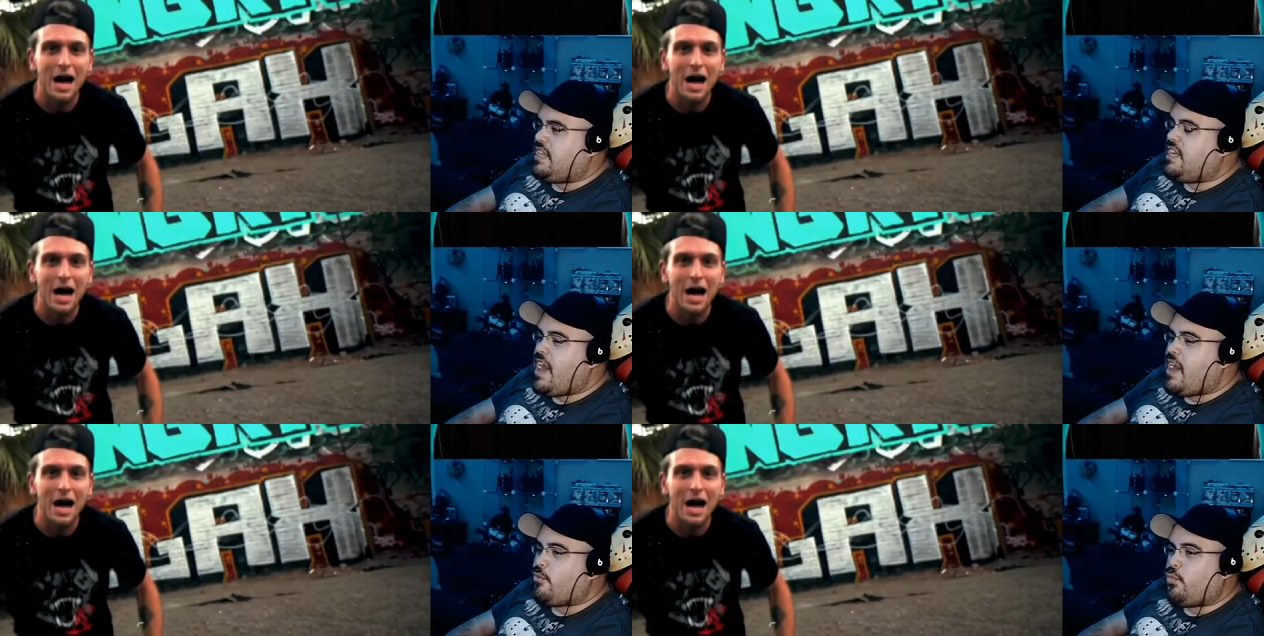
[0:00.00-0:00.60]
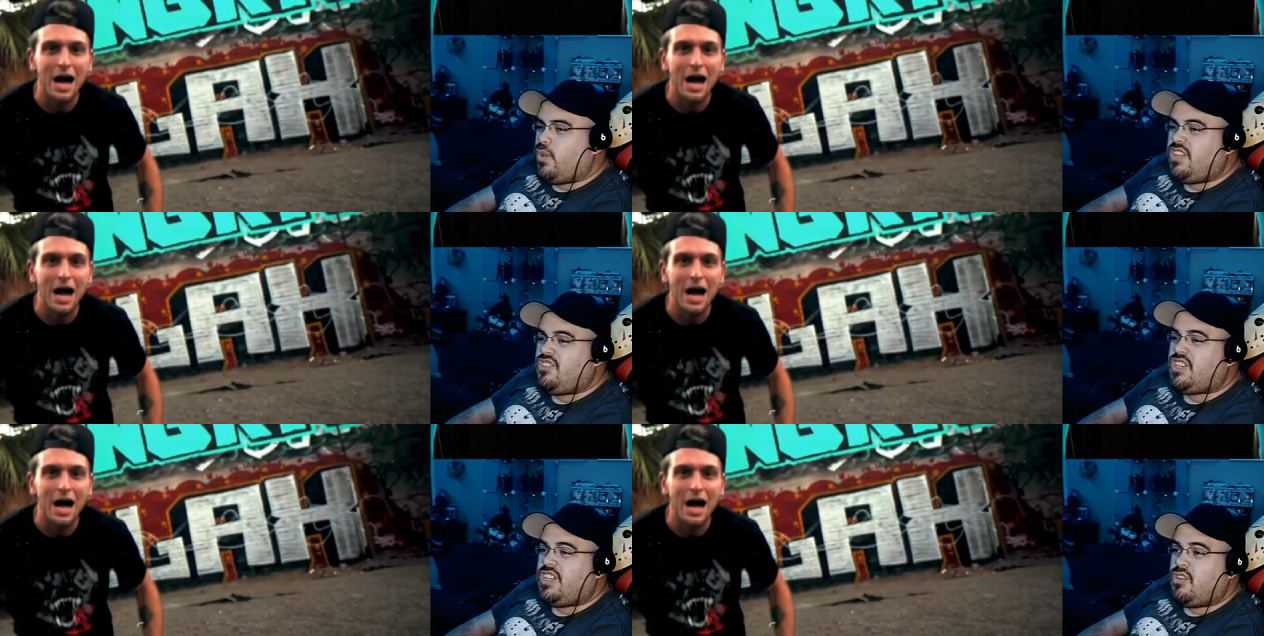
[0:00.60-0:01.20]
Speaker 1: He got rich
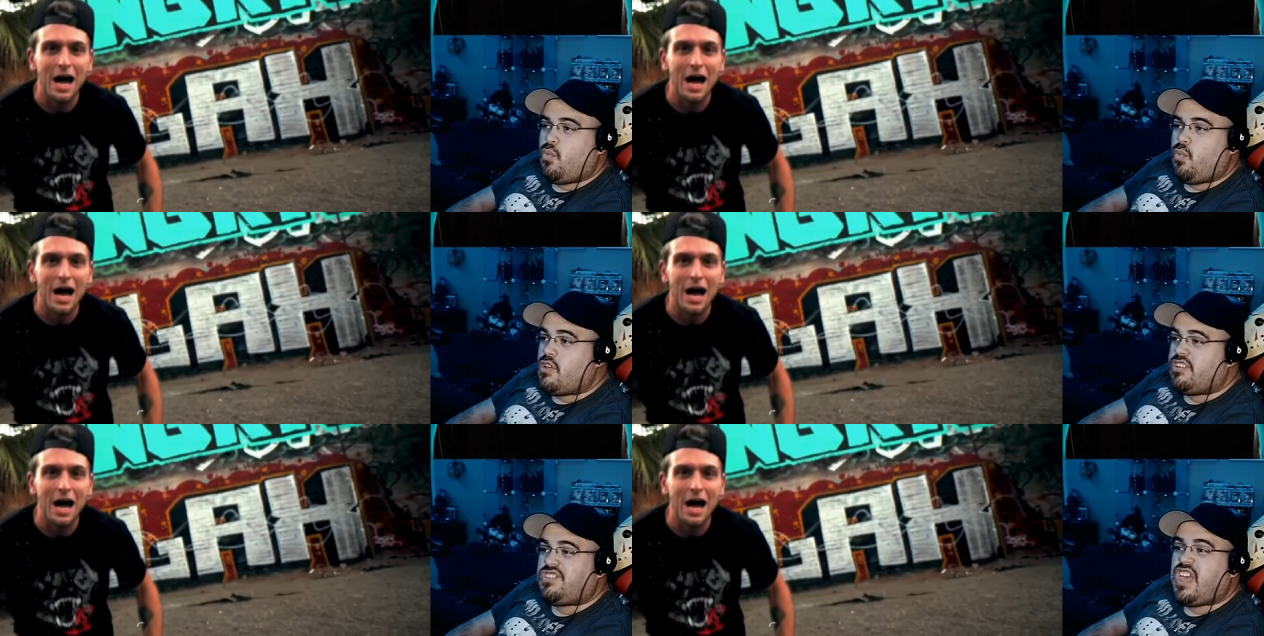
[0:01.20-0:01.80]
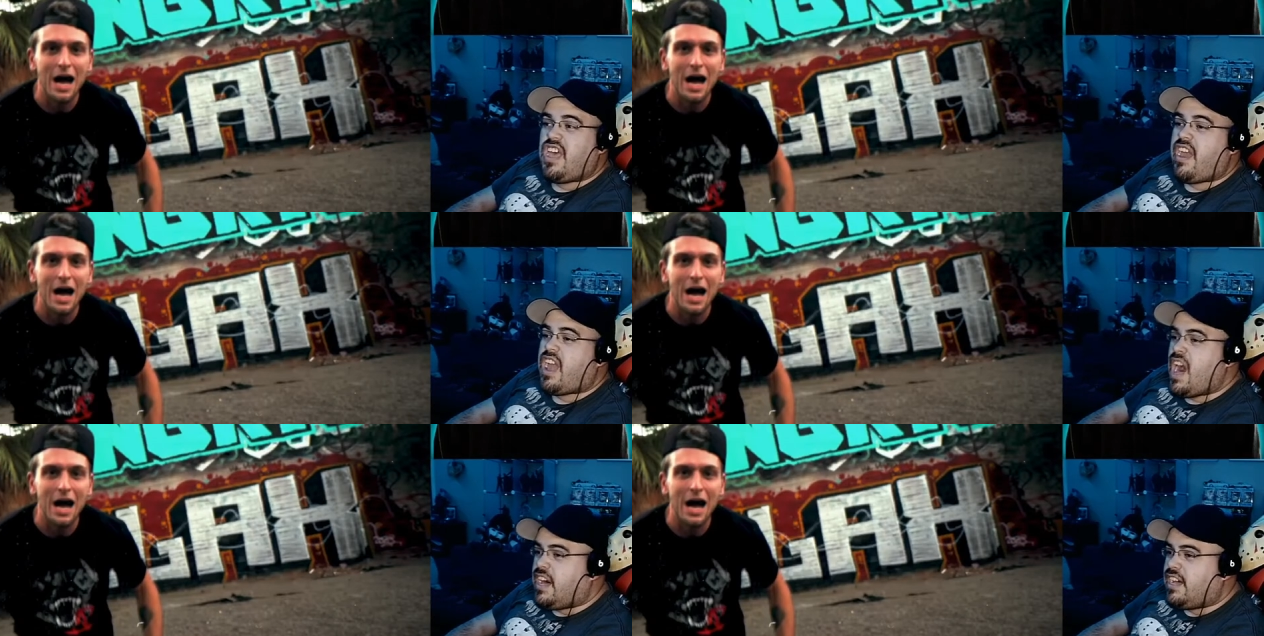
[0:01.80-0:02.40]
in the worst
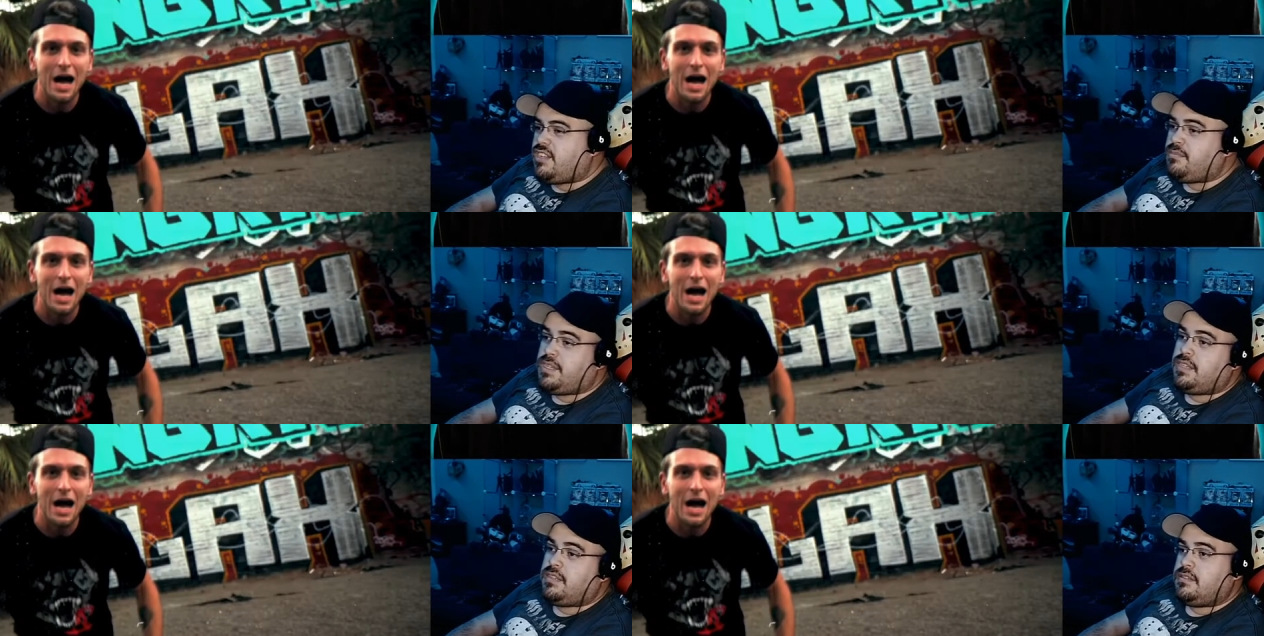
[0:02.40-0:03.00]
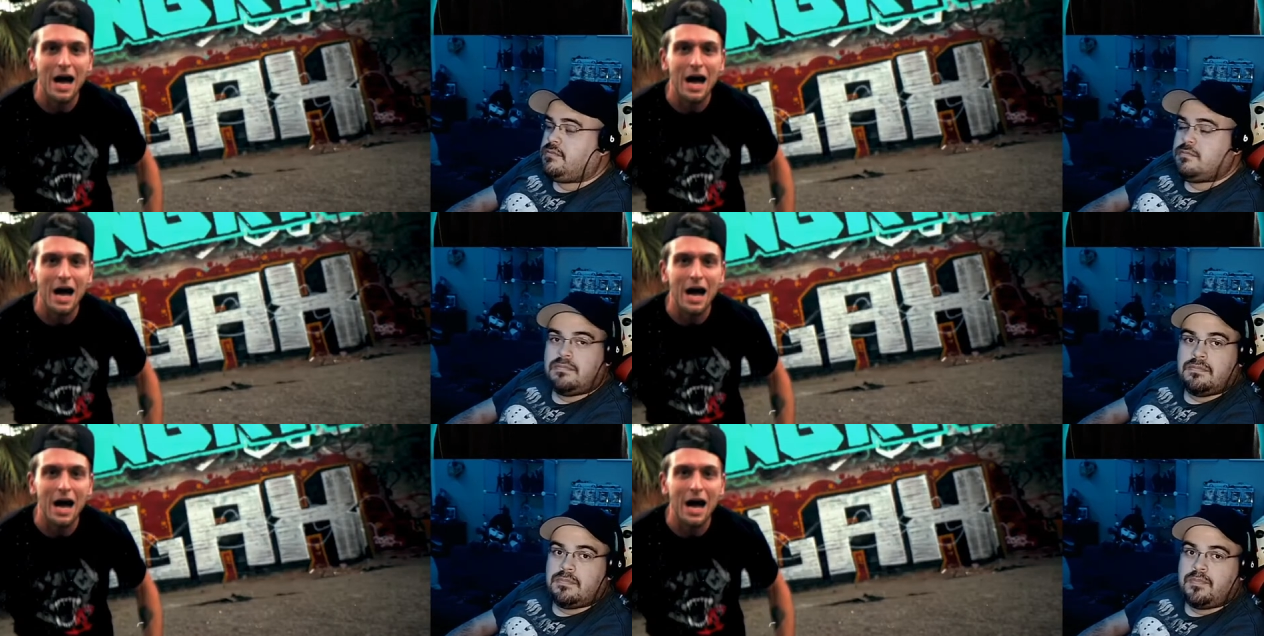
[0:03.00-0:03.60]
economy
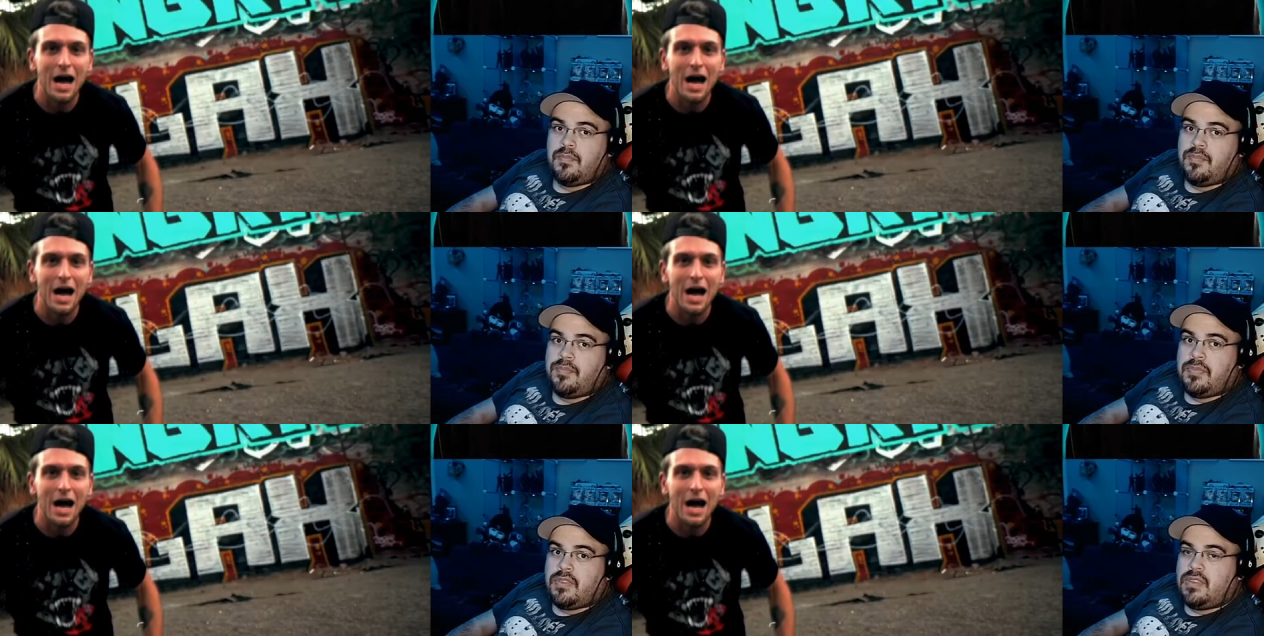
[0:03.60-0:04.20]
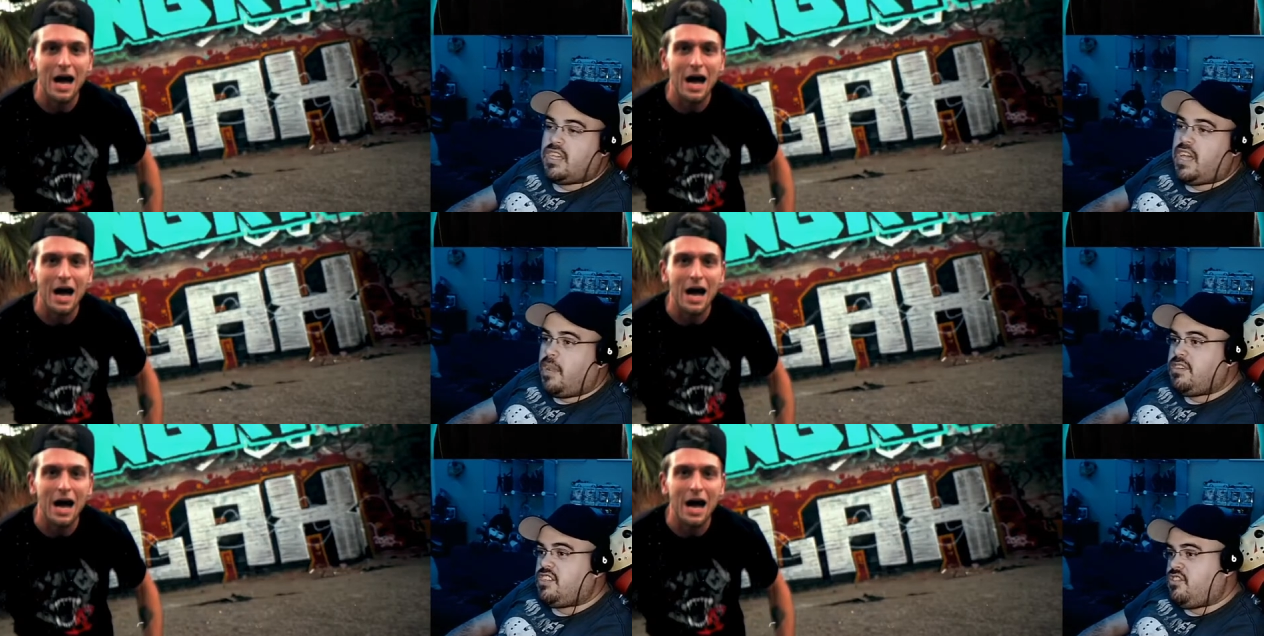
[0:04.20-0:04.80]
The
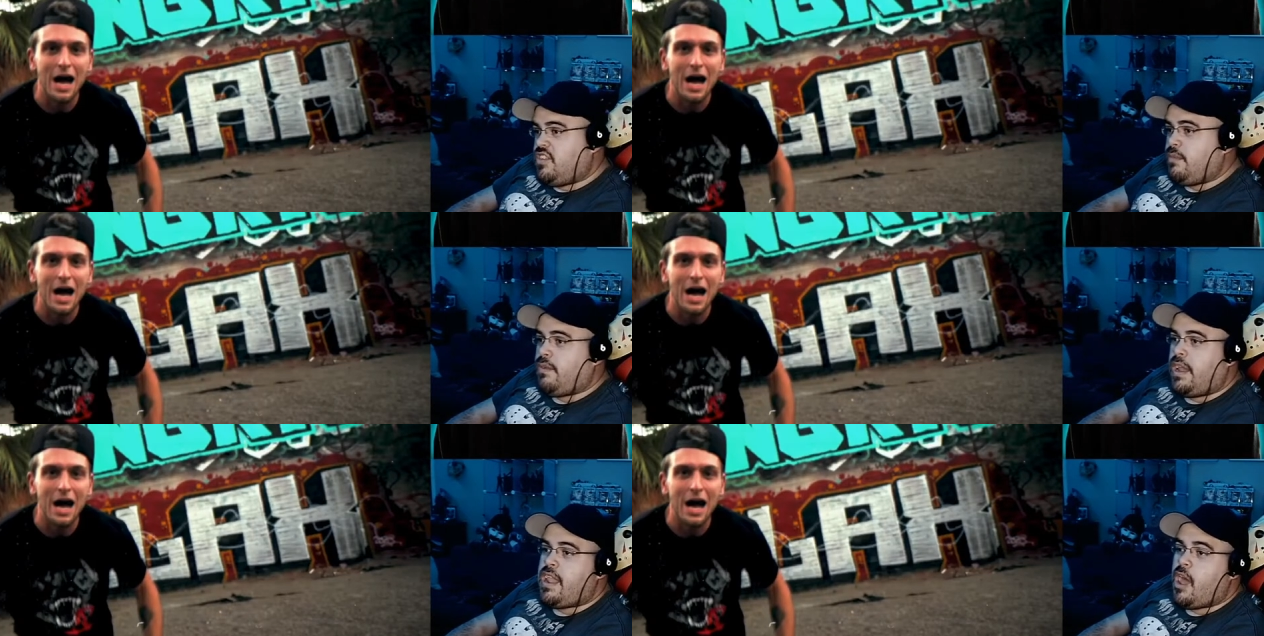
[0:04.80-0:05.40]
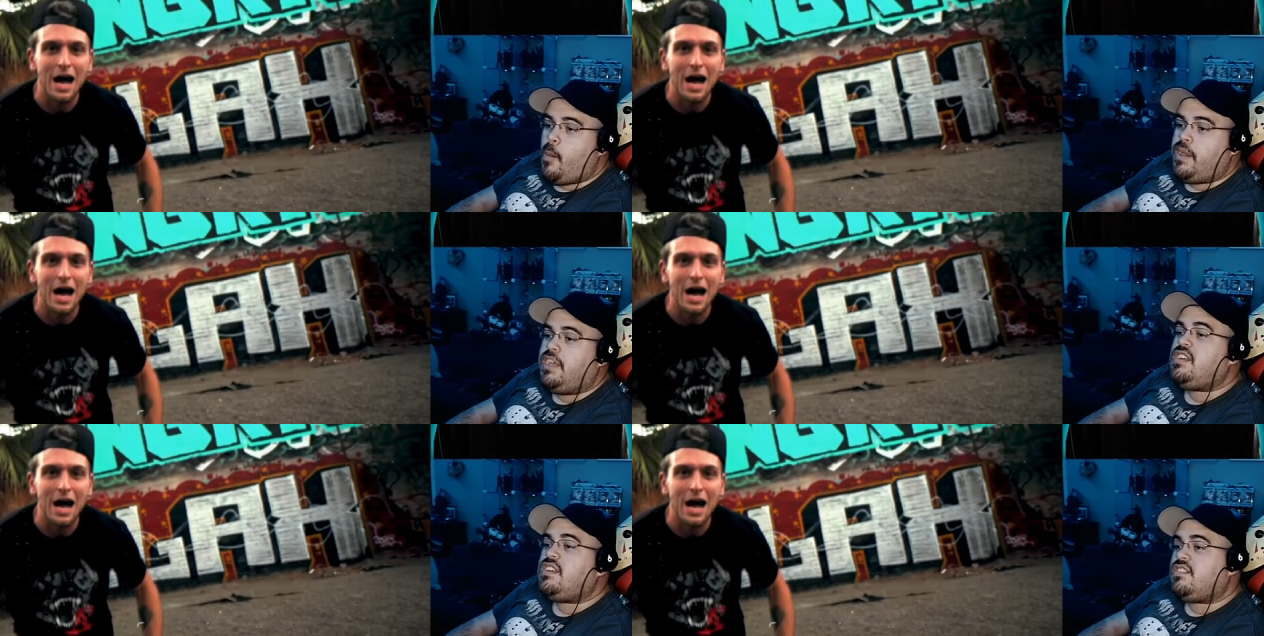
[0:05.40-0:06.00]
economy is shit right now But
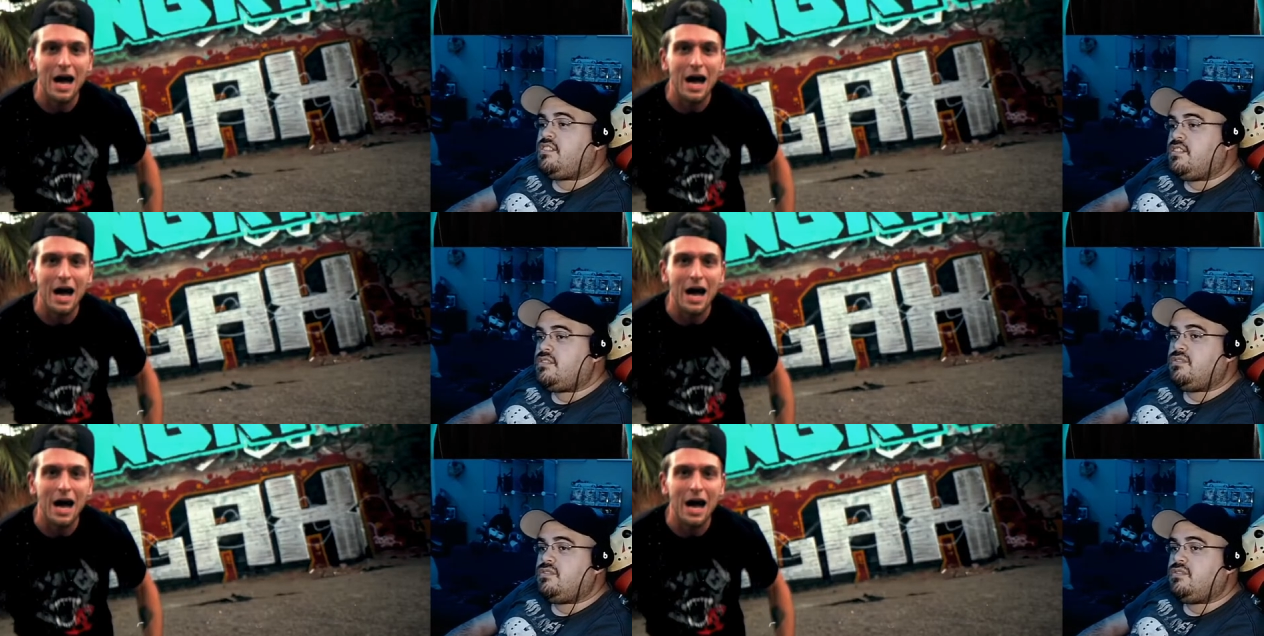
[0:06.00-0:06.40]
he is still